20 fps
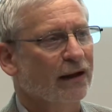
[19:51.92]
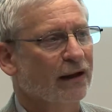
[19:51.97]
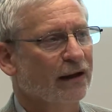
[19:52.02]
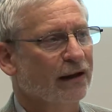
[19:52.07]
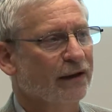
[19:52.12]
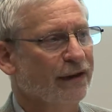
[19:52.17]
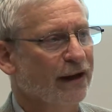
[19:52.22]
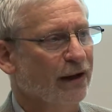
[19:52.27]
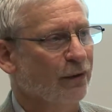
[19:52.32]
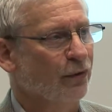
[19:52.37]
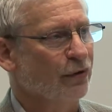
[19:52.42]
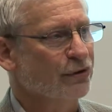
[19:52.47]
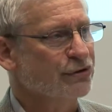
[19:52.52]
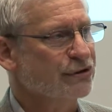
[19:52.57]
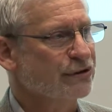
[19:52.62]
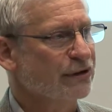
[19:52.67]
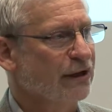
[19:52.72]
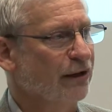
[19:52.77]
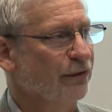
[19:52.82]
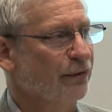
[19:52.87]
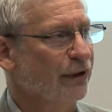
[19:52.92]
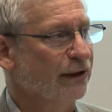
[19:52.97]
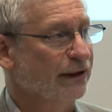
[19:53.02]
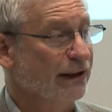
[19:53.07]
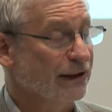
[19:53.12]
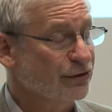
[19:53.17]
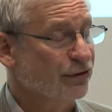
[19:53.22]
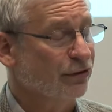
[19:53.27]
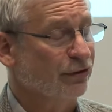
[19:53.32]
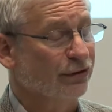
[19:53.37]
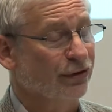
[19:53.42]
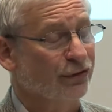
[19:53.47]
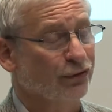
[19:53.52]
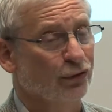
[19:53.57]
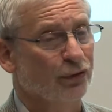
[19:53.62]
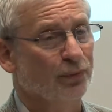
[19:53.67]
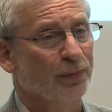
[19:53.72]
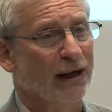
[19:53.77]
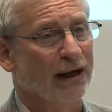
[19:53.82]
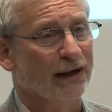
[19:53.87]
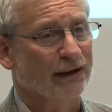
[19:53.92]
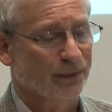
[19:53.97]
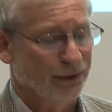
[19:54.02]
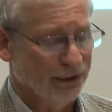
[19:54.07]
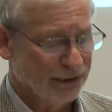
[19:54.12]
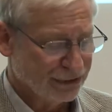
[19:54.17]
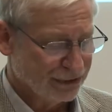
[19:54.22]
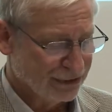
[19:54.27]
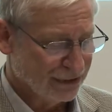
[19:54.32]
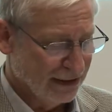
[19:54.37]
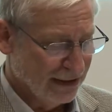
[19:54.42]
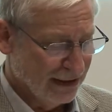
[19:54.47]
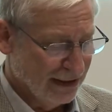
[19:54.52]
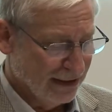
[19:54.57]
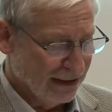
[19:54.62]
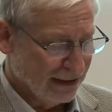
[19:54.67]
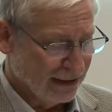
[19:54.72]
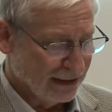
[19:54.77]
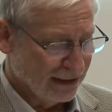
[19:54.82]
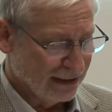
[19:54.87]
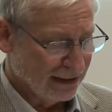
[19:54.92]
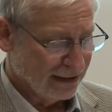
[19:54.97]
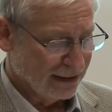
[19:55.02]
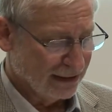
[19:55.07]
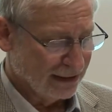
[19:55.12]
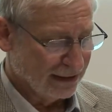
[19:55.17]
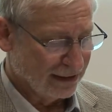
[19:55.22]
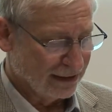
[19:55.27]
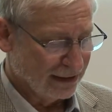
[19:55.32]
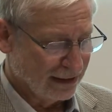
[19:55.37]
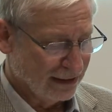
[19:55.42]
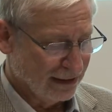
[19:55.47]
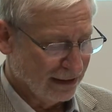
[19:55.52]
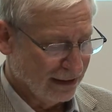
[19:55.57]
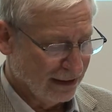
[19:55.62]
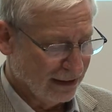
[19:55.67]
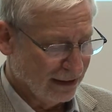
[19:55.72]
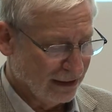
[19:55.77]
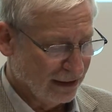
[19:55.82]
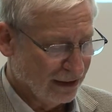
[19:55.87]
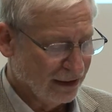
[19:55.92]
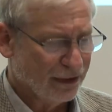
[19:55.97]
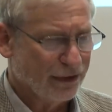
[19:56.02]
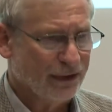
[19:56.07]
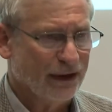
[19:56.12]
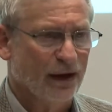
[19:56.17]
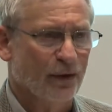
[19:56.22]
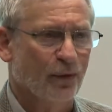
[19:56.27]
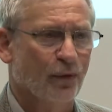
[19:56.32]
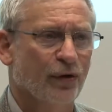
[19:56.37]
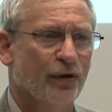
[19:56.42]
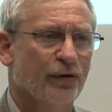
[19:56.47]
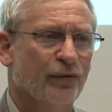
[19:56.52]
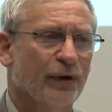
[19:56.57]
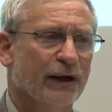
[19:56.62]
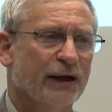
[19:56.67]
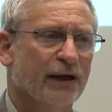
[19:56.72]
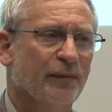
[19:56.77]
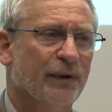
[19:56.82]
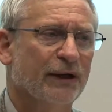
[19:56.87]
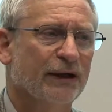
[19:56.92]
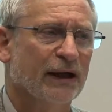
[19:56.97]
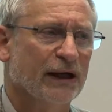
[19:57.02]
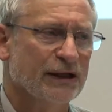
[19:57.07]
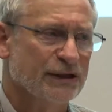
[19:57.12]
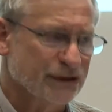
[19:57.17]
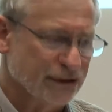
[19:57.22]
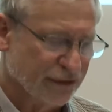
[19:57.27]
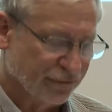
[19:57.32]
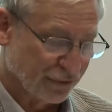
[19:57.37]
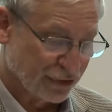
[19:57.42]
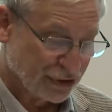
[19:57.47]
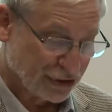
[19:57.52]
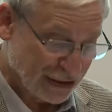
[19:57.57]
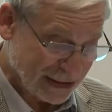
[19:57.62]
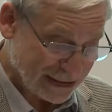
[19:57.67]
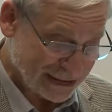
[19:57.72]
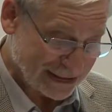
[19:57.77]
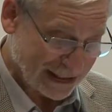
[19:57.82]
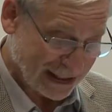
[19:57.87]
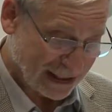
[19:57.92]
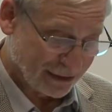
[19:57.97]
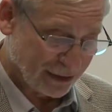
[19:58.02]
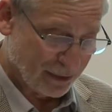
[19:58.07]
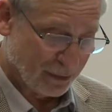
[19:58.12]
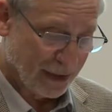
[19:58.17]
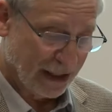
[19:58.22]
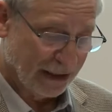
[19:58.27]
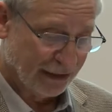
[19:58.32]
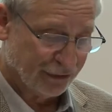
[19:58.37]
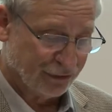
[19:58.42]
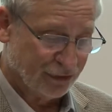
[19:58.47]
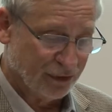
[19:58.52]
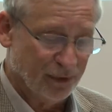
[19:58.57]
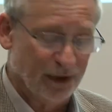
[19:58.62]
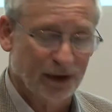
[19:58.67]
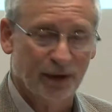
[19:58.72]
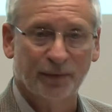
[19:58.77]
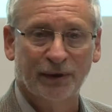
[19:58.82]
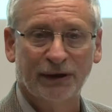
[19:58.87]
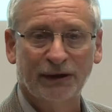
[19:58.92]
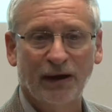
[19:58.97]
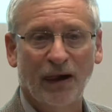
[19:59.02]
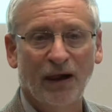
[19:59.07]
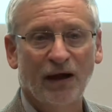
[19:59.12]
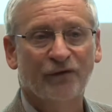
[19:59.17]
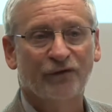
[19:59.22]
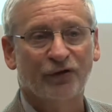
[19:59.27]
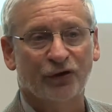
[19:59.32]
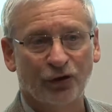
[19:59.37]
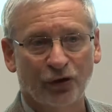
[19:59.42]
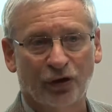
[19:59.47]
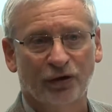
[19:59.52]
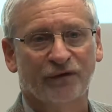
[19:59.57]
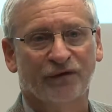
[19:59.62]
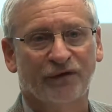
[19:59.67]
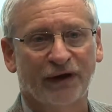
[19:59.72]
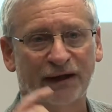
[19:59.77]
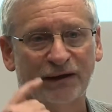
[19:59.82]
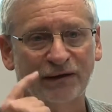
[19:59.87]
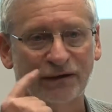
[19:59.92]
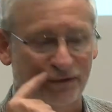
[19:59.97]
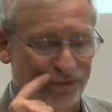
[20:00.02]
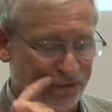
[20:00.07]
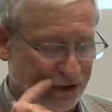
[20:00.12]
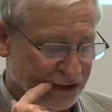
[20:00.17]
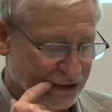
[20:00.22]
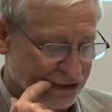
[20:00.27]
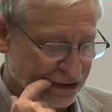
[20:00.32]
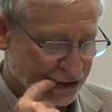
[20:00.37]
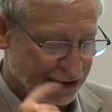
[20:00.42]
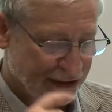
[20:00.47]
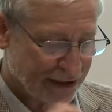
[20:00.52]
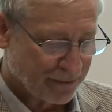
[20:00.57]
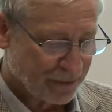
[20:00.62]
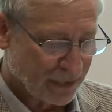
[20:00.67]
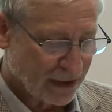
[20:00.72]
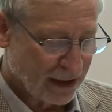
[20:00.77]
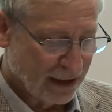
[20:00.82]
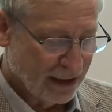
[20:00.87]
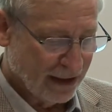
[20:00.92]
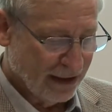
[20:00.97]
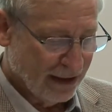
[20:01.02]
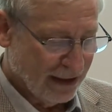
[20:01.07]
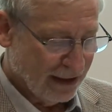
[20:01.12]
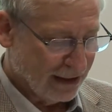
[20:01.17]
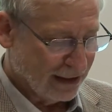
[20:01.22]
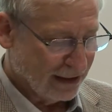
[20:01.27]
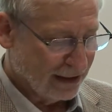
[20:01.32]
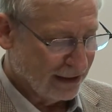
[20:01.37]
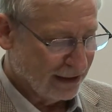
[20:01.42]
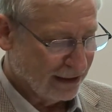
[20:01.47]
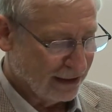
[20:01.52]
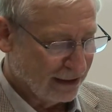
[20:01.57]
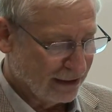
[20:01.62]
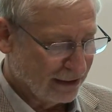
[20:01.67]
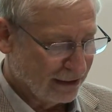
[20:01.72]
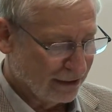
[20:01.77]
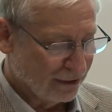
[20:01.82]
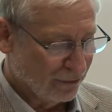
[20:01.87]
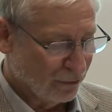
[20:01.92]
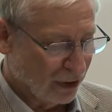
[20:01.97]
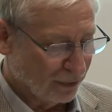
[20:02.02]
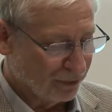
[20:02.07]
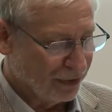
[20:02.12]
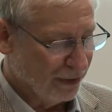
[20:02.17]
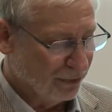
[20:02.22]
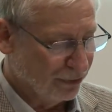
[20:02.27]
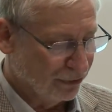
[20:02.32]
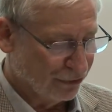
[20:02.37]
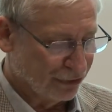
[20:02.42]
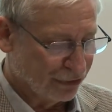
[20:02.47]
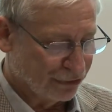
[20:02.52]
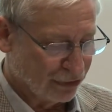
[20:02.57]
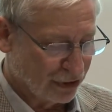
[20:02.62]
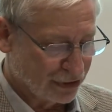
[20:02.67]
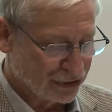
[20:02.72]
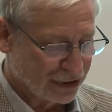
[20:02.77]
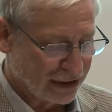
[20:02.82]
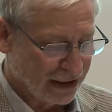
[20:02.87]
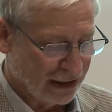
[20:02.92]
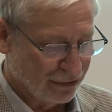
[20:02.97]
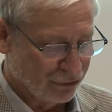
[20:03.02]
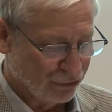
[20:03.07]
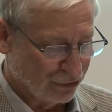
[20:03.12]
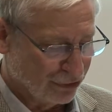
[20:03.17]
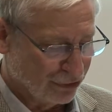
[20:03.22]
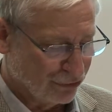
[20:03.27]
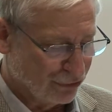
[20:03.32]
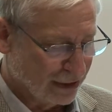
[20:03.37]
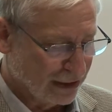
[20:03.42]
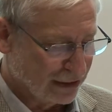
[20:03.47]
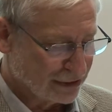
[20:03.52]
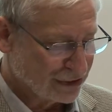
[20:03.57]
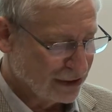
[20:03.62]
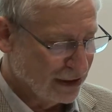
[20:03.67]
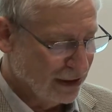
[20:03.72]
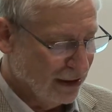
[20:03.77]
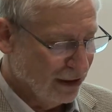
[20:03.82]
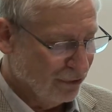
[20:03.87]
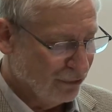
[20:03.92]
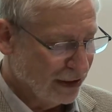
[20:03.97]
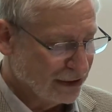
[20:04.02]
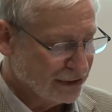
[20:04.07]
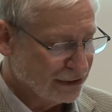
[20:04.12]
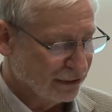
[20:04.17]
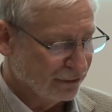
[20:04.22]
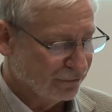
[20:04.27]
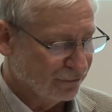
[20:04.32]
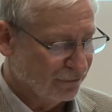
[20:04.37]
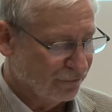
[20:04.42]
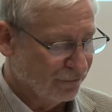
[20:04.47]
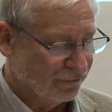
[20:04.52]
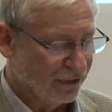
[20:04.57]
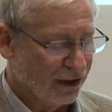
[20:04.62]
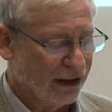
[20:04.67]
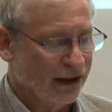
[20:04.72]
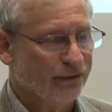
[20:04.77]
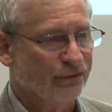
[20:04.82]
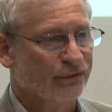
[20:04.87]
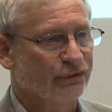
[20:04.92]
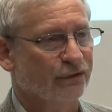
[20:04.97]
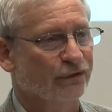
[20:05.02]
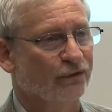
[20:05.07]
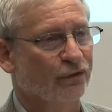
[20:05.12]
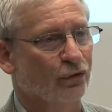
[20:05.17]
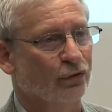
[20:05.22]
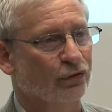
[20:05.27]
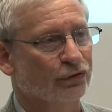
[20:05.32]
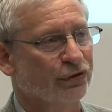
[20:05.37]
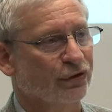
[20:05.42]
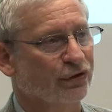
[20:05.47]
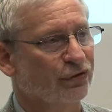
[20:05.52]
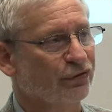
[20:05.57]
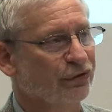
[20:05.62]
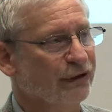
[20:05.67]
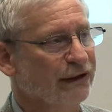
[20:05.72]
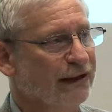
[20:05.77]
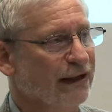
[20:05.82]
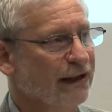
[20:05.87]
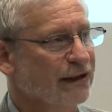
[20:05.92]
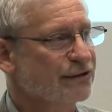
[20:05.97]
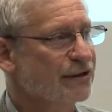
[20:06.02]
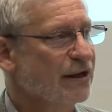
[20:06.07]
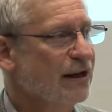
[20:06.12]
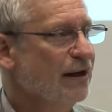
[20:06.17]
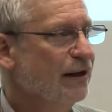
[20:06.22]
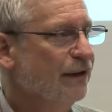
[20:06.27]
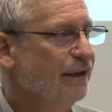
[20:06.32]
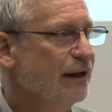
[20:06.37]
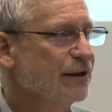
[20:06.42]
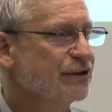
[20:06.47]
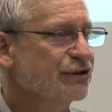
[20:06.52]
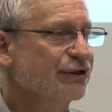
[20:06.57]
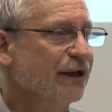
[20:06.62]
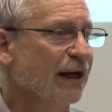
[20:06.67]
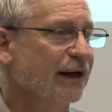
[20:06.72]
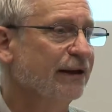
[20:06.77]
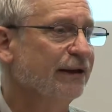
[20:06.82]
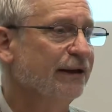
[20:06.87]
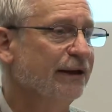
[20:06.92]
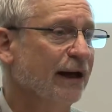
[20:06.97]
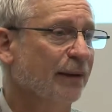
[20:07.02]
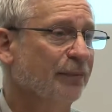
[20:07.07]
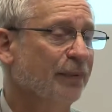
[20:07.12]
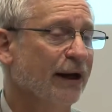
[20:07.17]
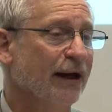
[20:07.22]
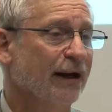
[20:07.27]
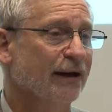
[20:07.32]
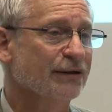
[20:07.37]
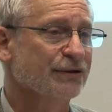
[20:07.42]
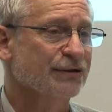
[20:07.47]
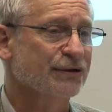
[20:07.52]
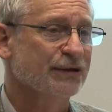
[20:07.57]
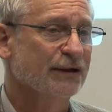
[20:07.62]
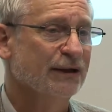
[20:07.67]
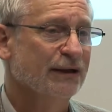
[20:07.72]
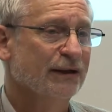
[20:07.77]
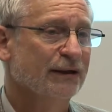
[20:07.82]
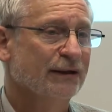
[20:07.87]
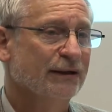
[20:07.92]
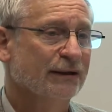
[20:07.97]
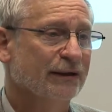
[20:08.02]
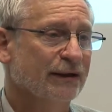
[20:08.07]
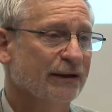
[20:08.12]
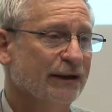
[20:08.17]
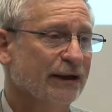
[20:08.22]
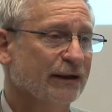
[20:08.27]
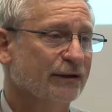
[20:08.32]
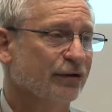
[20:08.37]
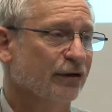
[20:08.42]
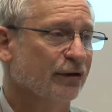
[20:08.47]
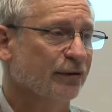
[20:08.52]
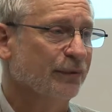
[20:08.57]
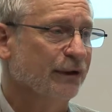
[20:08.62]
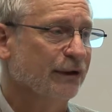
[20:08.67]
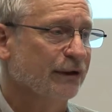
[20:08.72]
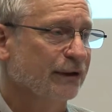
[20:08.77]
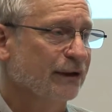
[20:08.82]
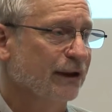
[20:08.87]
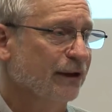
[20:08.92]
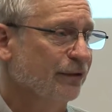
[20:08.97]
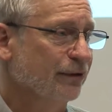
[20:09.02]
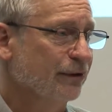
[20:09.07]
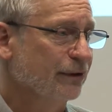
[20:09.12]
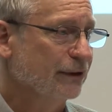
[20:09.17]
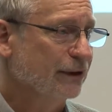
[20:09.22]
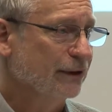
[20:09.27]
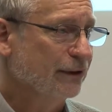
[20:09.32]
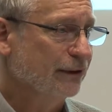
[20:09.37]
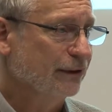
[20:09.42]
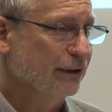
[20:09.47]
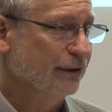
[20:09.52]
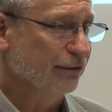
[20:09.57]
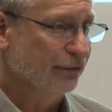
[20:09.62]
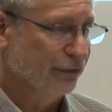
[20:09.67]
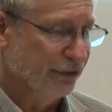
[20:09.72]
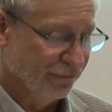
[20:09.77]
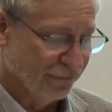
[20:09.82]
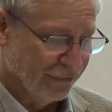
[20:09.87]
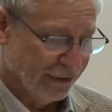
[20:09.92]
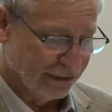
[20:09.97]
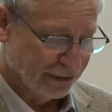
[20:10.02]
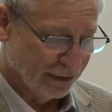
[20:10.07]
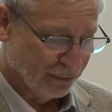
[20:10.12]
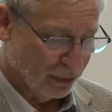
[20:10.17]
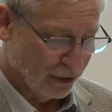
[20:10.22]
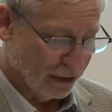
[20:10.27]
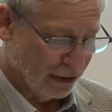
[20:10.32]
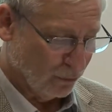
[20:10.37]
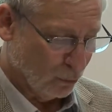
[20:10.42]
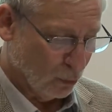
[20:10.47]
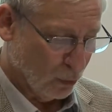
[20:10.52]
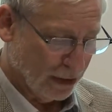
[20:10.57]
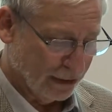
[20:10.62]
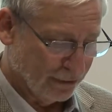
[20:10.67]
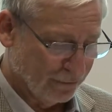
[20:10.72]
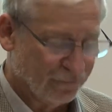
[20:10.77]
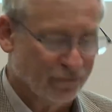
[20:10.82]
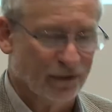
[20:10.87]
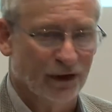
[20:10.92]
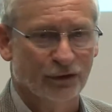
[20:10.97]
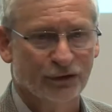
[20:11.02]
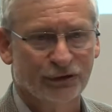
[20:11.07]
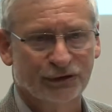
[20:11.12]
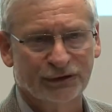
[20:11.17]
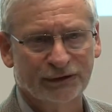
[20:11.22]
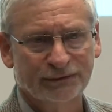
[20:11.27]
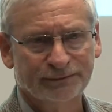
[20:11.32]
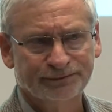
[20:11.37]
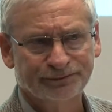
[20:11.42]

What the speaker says: That's got through Parliament. There were recommendations for 6 other mandatory minima for non-fatal offences while people are intoxicated drugs, ranging from 5 to 4 to 3 years. They're stuck in the upper house, and Nick told me that they were defeated by 1 vote.